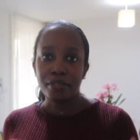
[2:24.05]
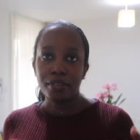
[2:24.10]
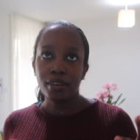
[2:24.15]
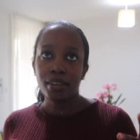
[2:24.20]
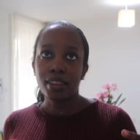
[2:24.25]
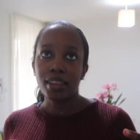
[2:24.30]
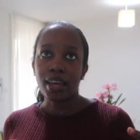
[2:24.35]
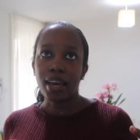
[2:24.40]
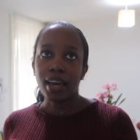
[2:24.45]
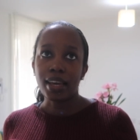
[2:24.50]

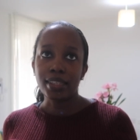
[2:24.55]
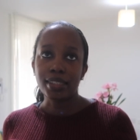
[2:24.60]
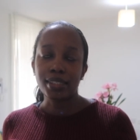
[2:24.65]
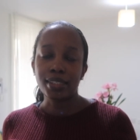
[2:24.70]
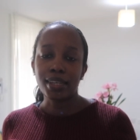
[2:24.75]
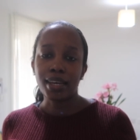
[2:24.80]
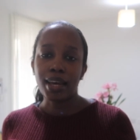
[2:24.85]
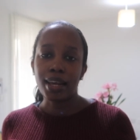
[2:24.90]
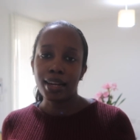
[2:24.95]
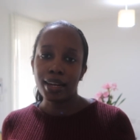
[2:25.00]
felt that I
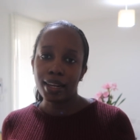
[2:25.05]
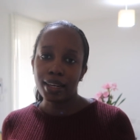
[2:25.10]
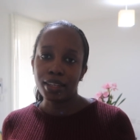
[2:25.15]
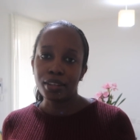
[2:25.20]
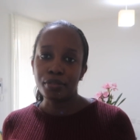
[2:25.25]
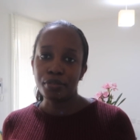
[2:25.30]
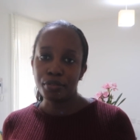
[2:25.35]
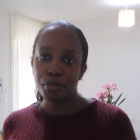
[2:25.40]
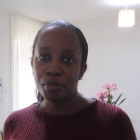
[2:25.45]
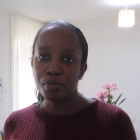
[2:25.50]
still had
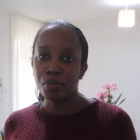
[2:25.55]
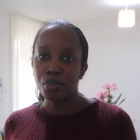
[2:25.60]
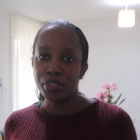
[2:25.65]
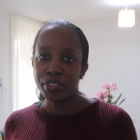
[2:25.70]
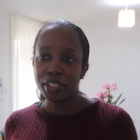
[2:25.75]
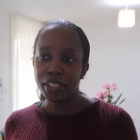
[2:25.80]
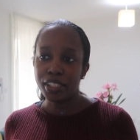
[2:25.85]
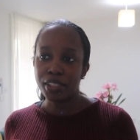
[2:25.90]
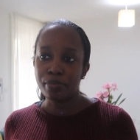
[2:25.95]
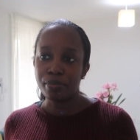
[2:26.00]
like a few more
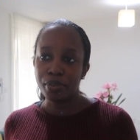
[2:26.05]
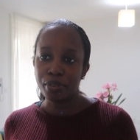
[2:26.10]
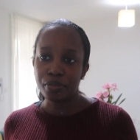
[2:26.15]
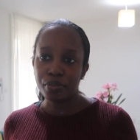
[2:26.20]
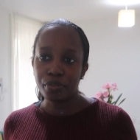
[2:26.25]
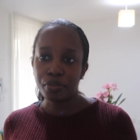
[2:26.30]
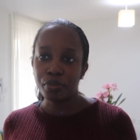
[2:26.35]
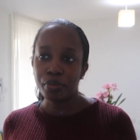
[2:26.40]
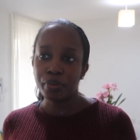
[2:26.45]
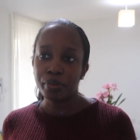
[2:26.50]
days
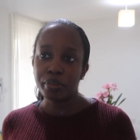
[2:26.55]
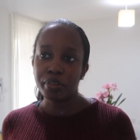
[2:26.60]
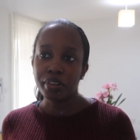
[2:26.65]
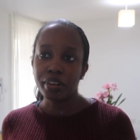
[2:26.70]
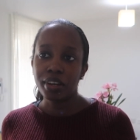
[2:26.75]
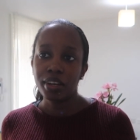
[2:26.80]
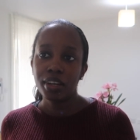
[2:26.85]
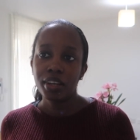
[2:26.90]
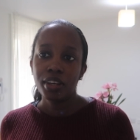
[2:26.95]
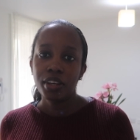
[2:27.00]

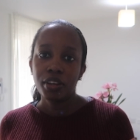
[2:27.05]
before